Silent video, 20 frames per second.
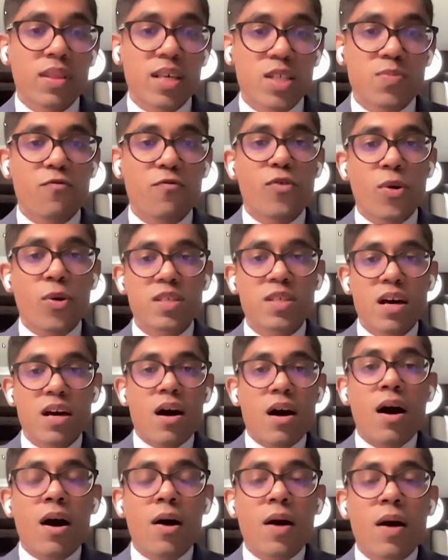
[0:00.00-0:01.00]
And
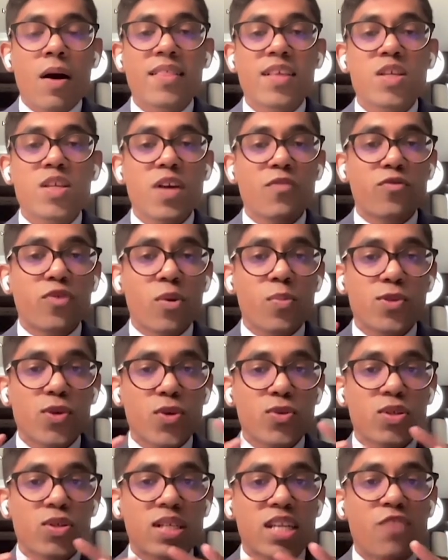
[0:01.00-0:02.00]
these platforms also
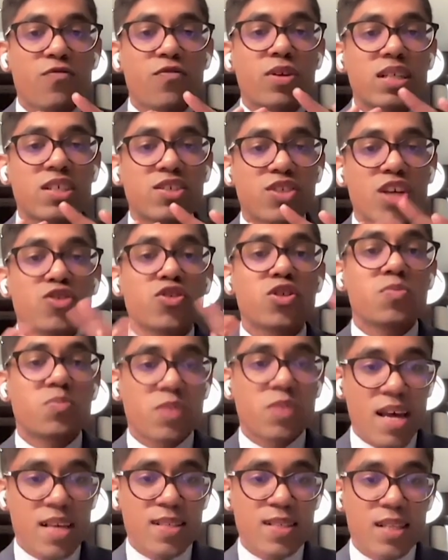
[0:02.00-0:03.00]
allow for congestion
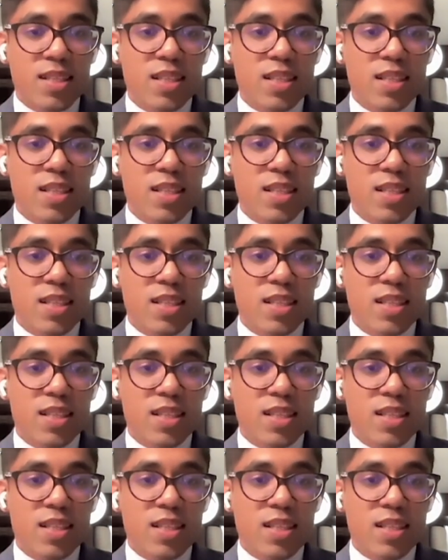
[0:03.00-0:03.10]
pricing.